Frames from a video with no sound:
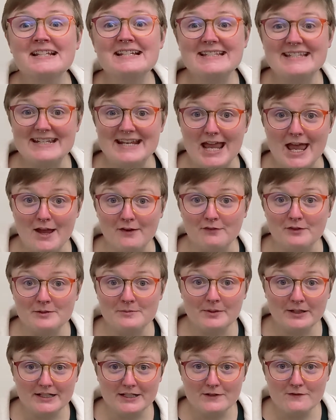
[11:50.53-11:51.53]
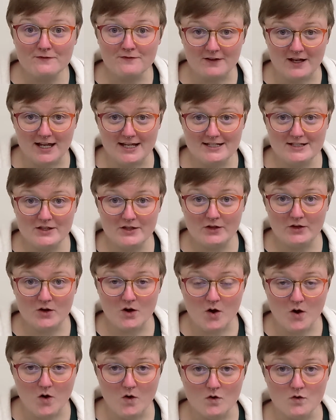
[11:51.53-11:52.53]
Did everybody find their
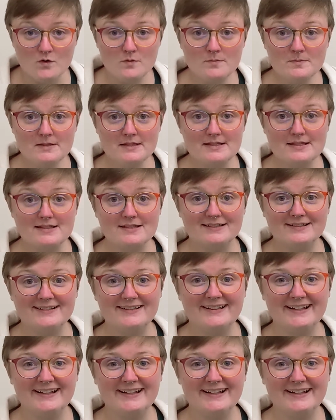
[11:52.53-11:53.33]
homes?